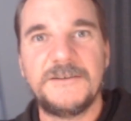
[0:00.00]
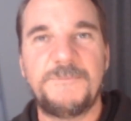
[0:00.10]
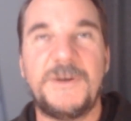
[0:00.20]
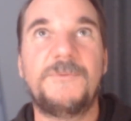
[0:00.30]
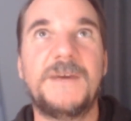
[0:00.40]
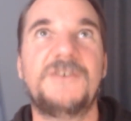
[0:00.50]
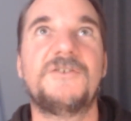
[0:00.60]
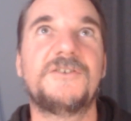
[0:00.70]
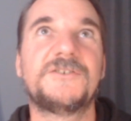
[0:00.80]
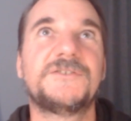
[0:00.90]
but we're
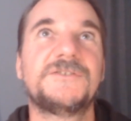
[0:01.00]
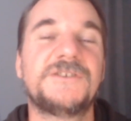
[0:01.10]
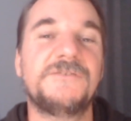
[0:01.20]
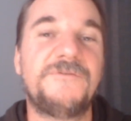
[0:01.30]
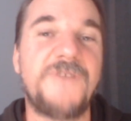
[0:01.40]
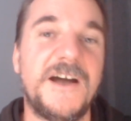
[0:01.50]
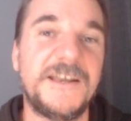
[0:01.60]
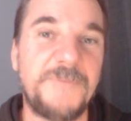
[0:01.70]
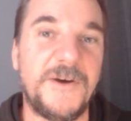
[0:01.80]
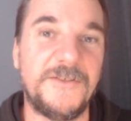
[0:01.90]
not
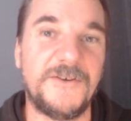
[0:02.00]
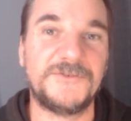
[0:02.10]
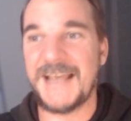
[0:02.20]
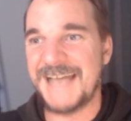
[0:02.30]
confined by those.